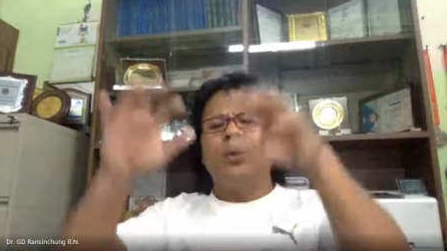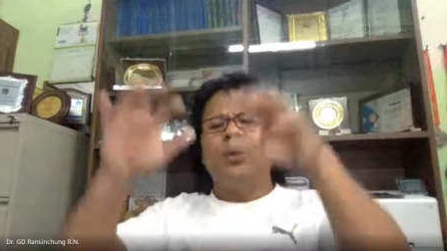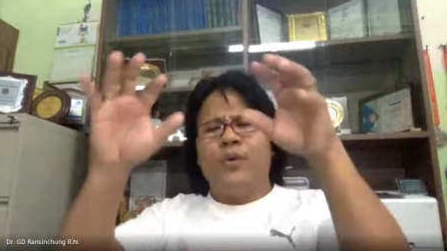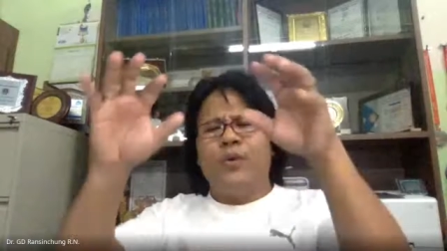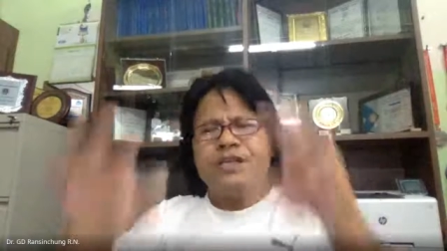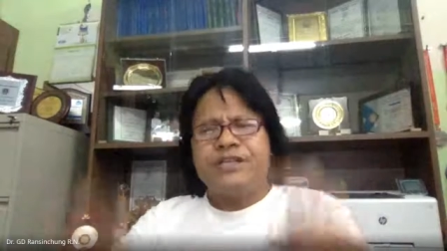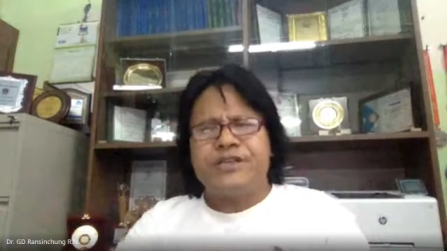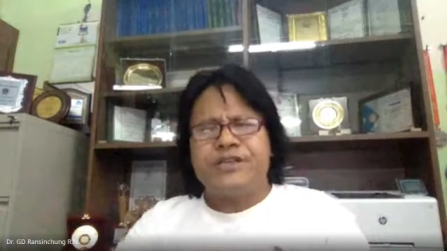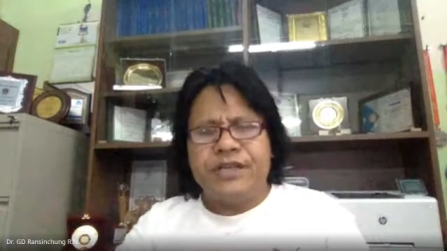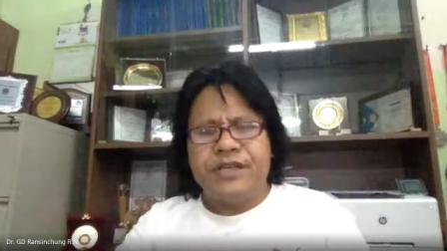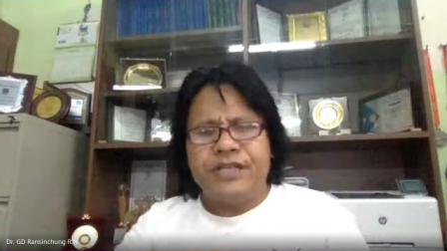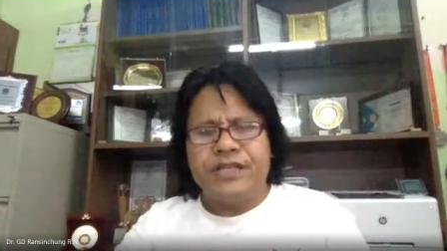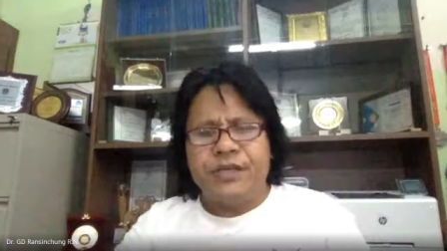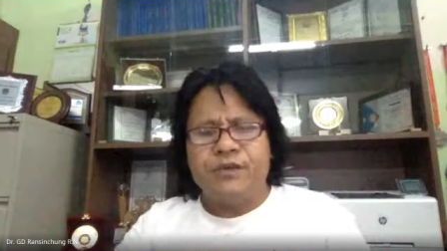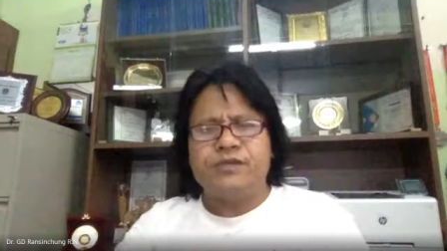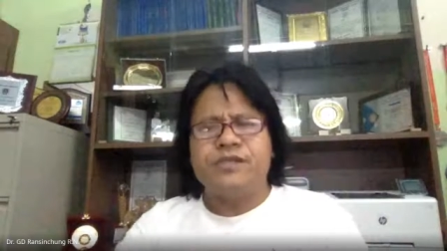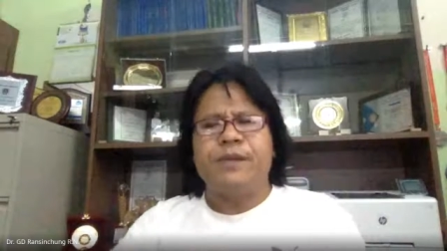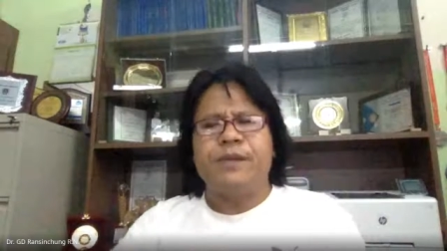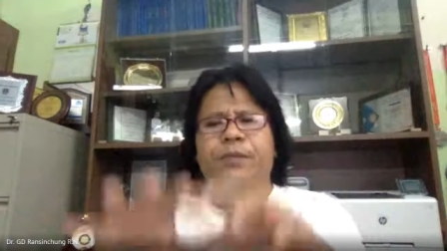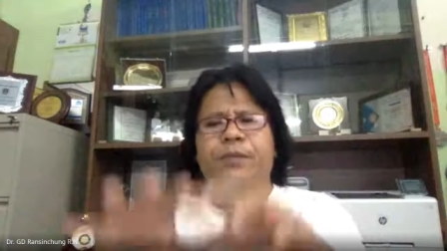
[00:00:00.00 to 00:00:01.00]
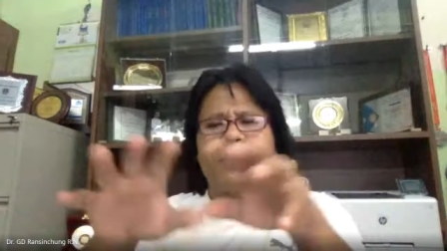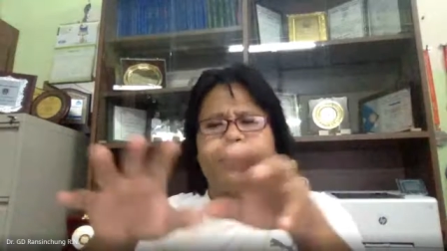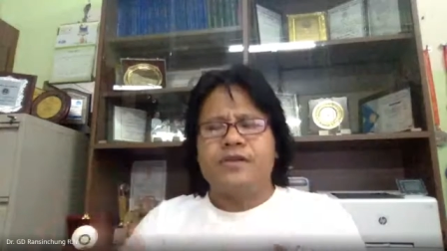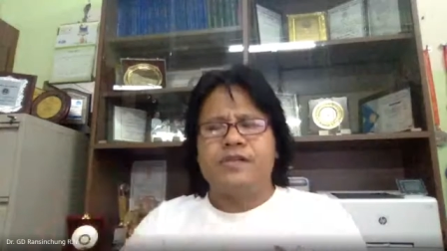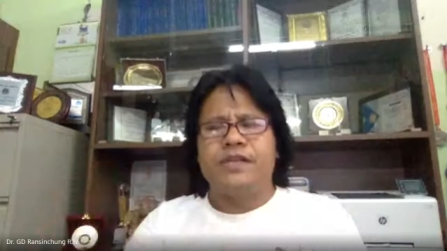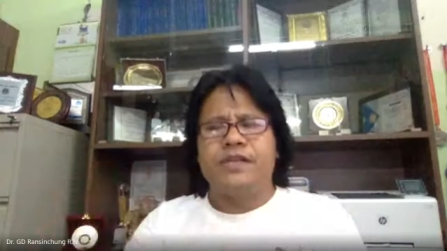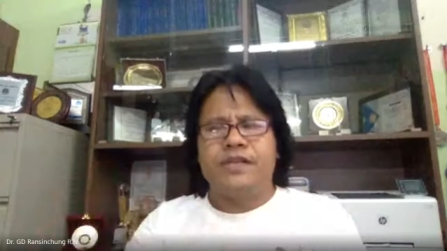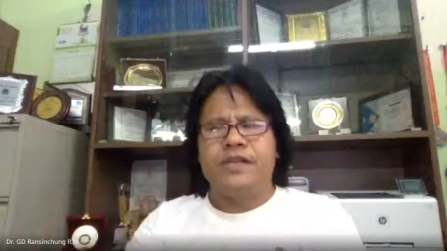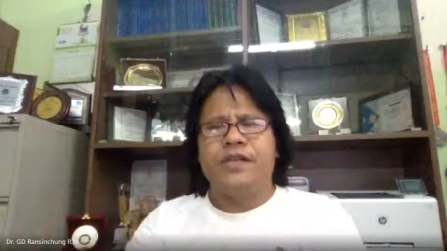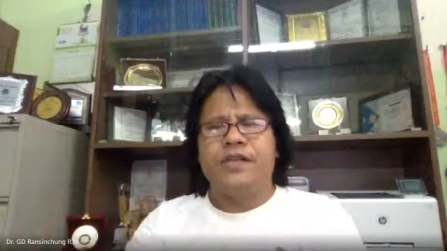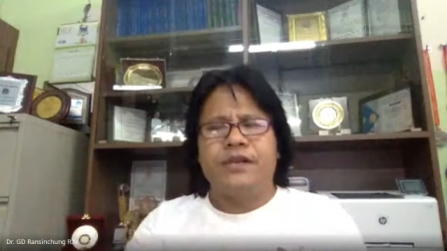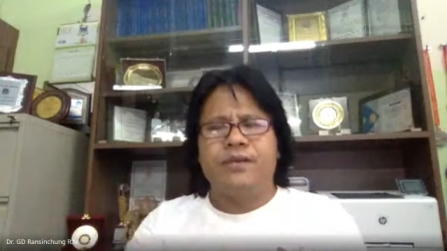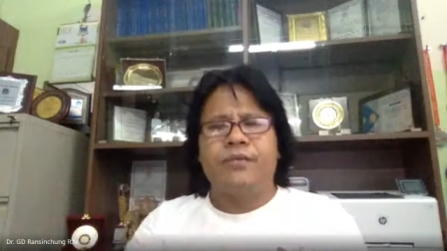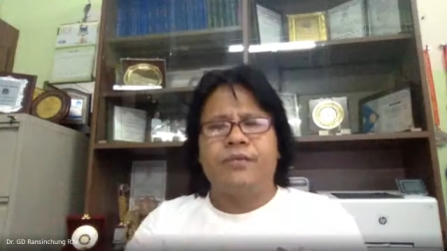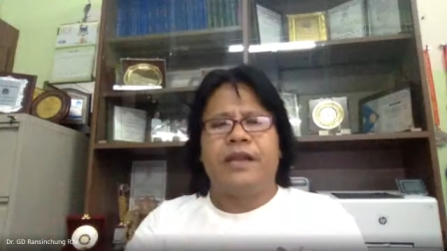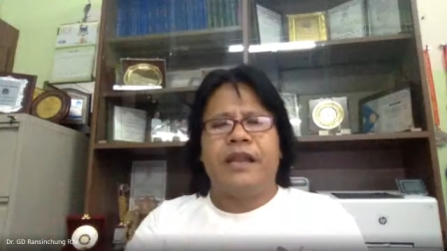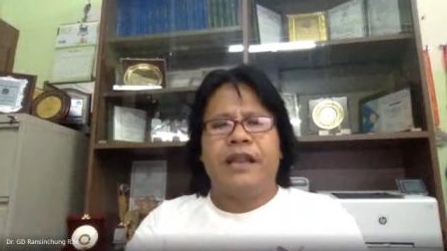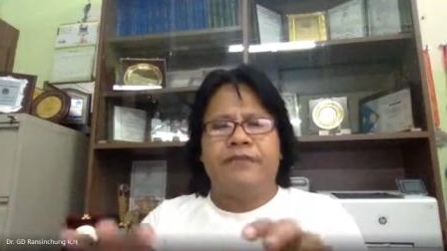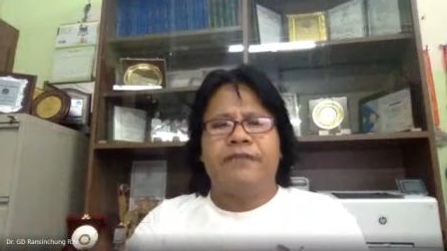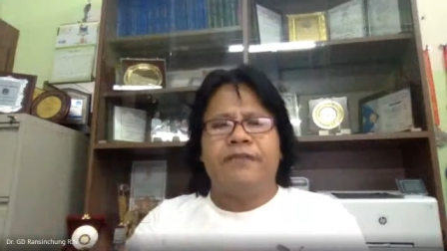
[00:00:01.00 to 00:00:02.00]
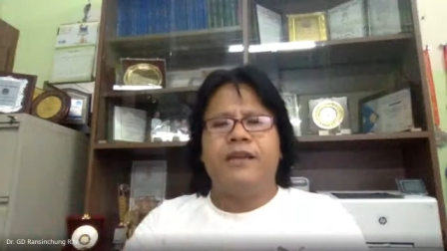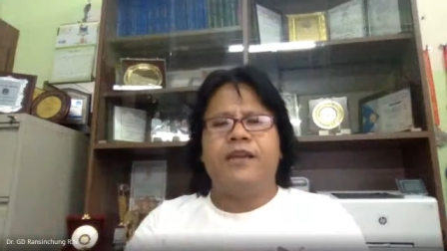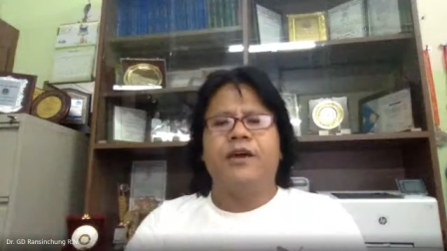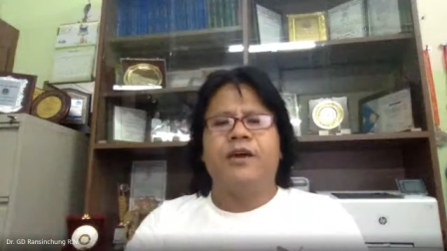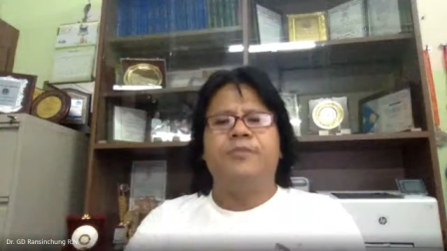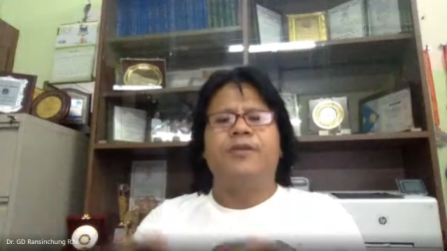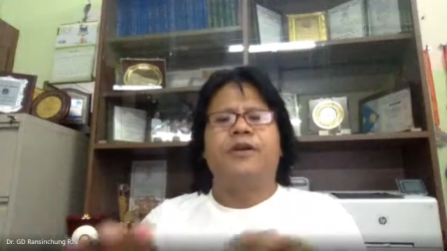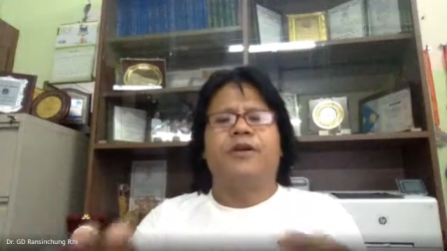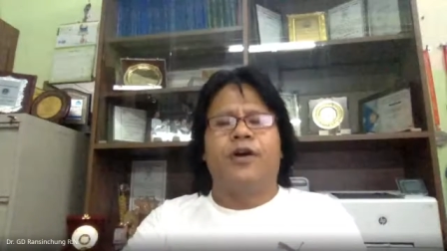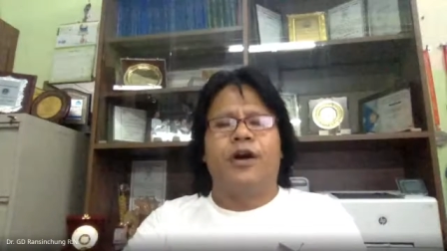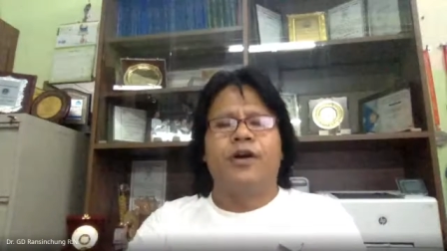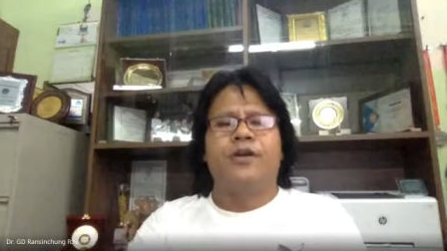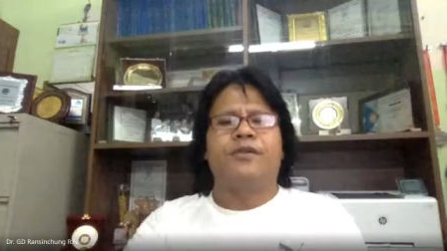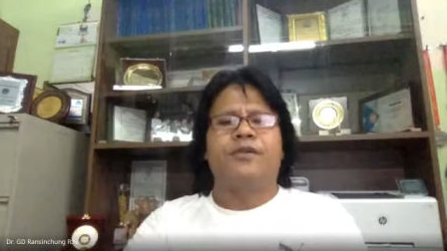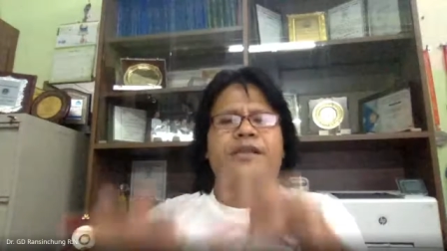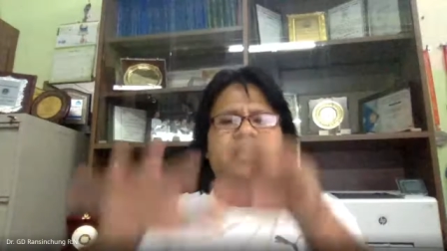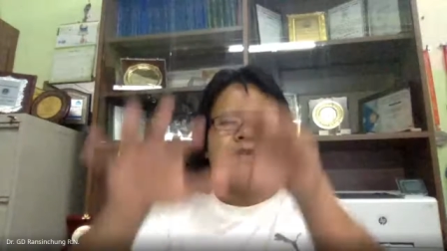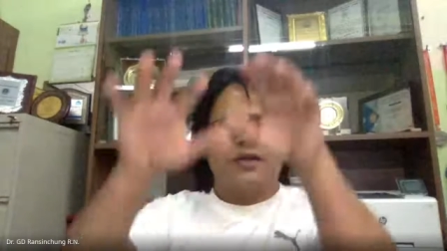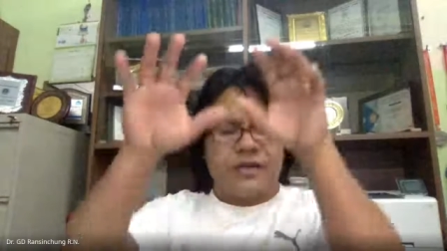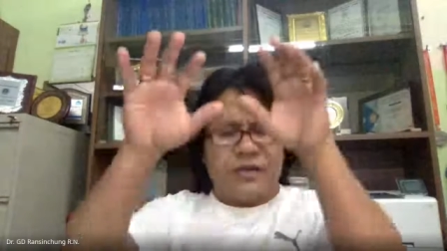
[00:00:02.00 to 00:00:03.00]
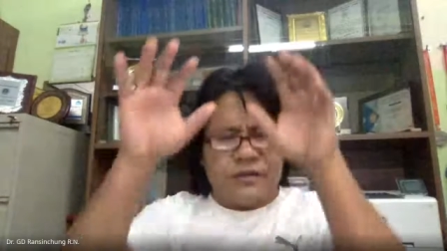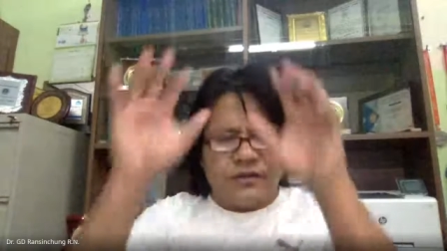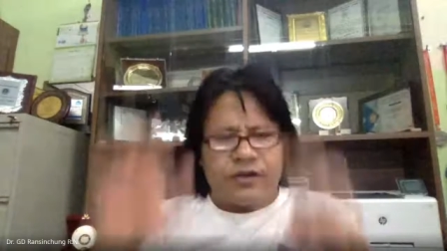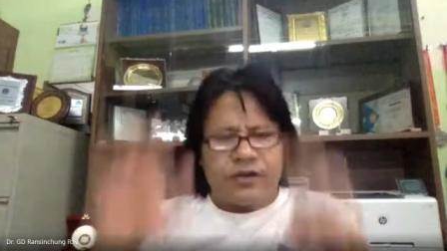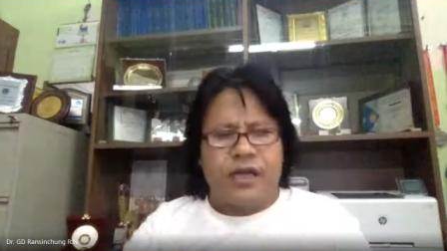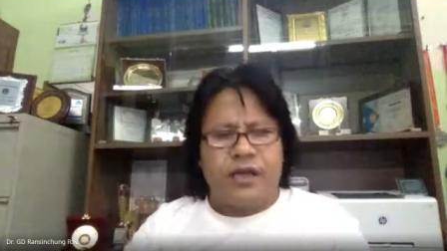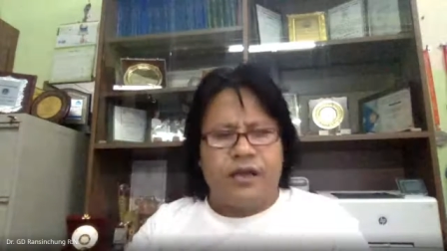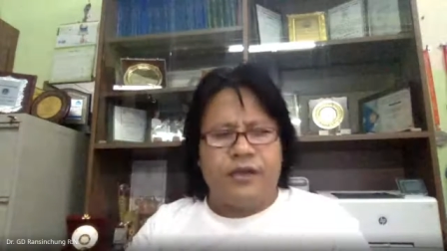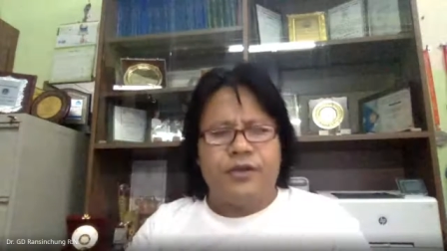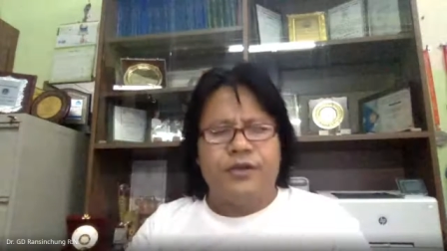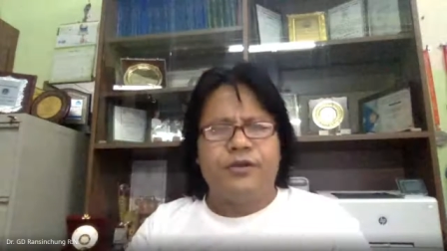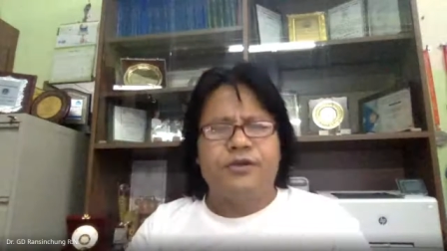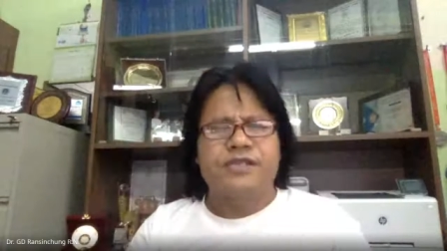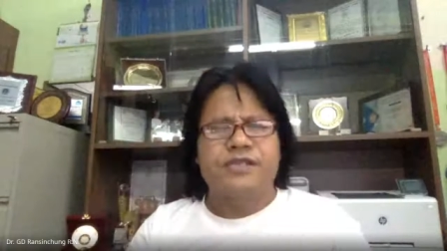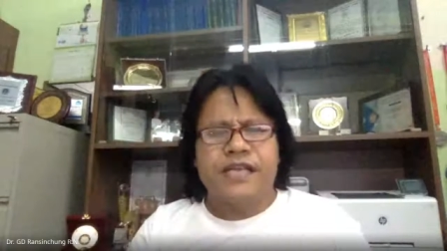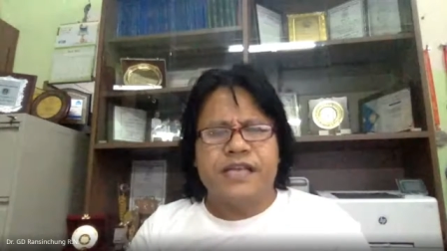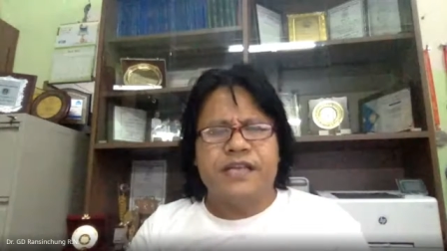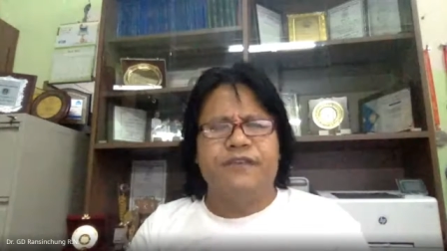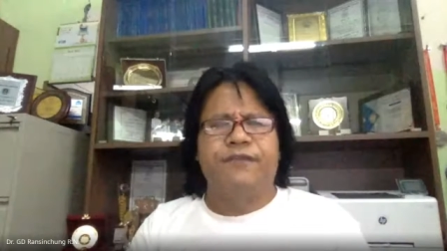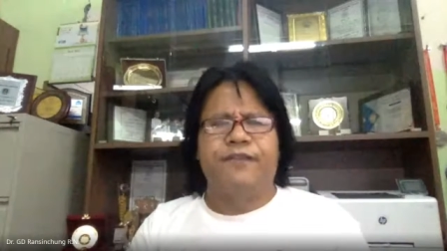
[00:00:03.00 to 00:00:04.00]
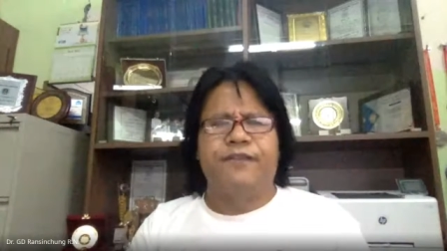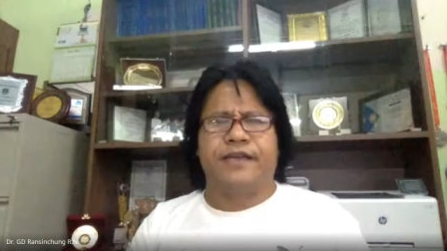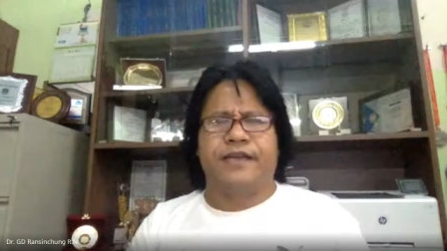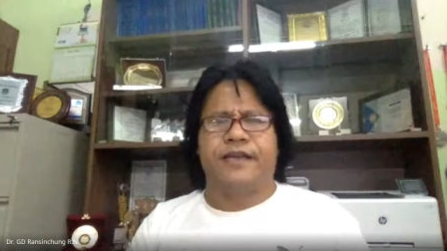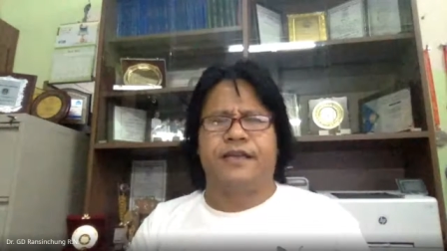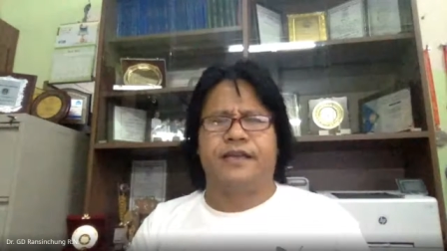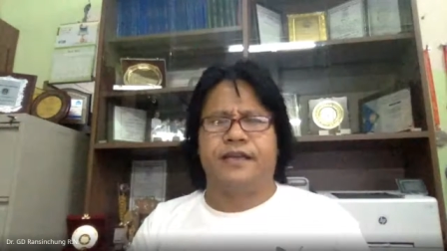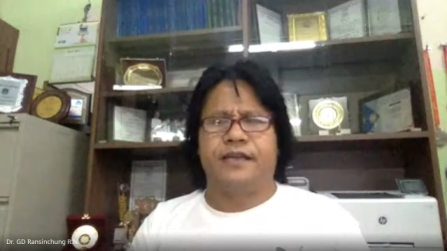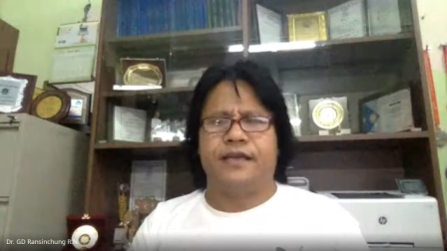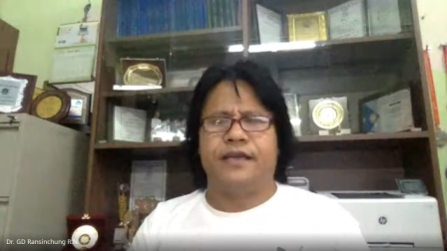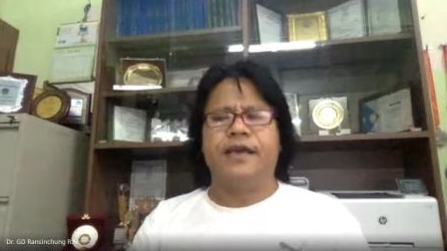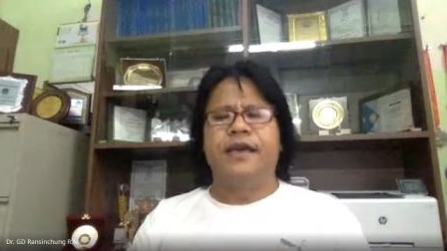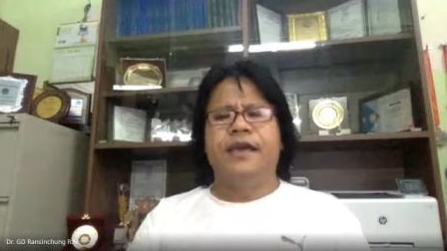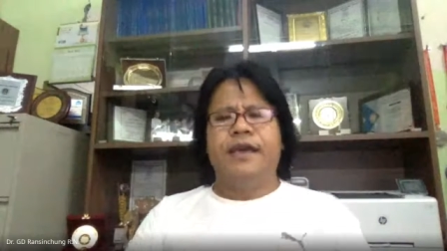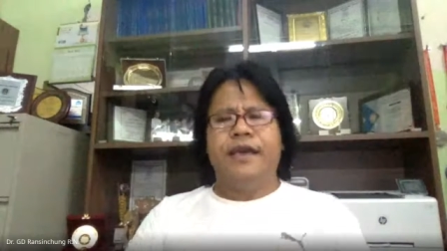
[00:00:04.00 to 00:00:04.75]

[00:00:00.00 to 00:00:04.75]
which reduce the porosity level of the concrete significantly.